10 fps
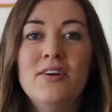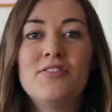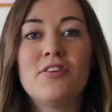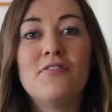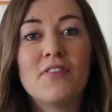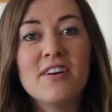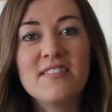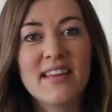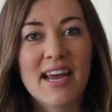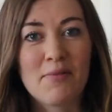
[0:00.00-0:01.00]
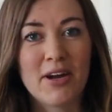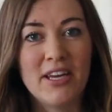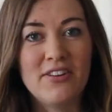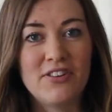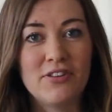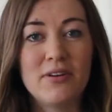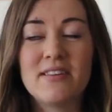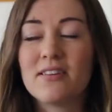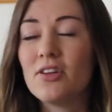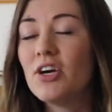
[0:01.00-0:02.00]
So first thing I want you to do
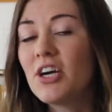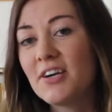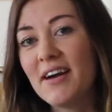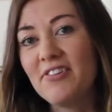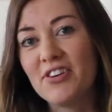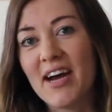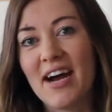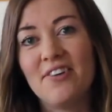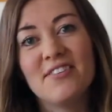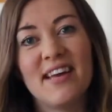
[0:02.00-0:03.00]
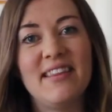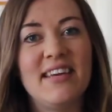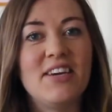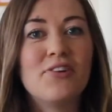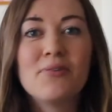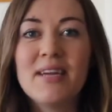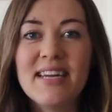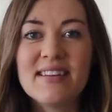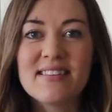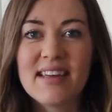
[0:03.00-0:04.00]
is look around your house at the
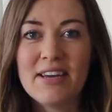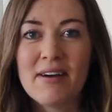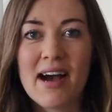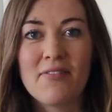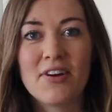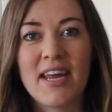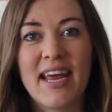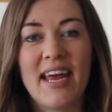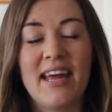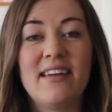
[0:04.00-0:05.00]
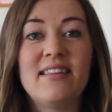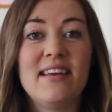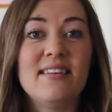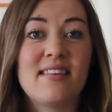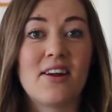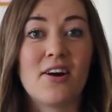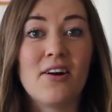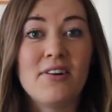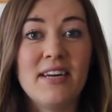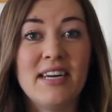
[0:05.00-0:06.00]
ingredients that you have on hand, things that are
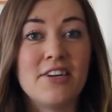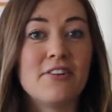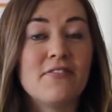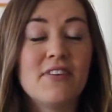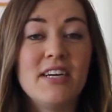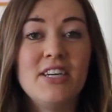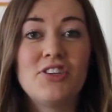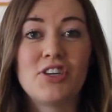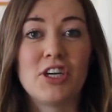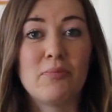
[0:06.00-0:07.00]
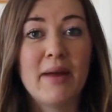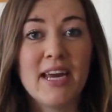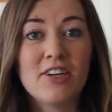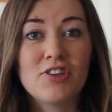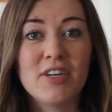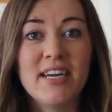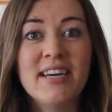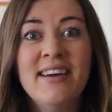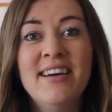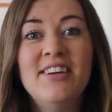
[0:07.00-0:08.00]
already in your fridge or your
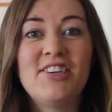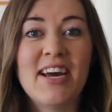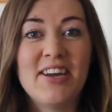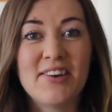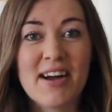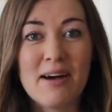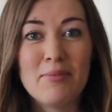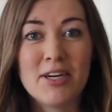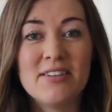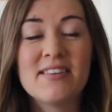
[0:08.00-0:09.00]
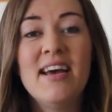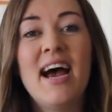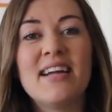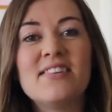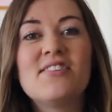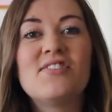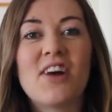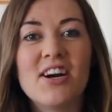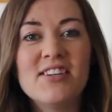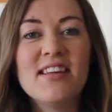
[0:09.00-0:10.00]
pantry. Check your cupboards and
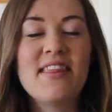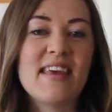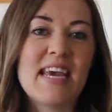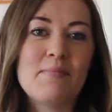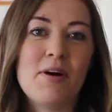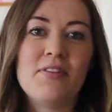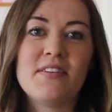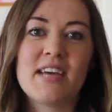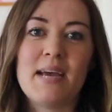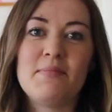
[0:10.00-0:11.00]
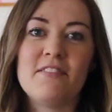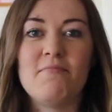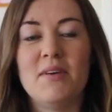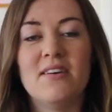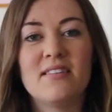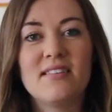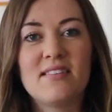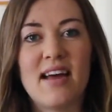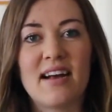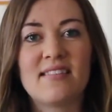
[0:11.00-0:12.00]
start to think about the types of meals and
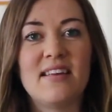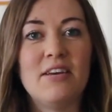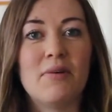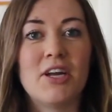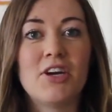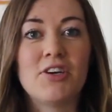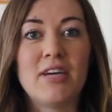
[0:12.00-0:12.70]
snacks that you want to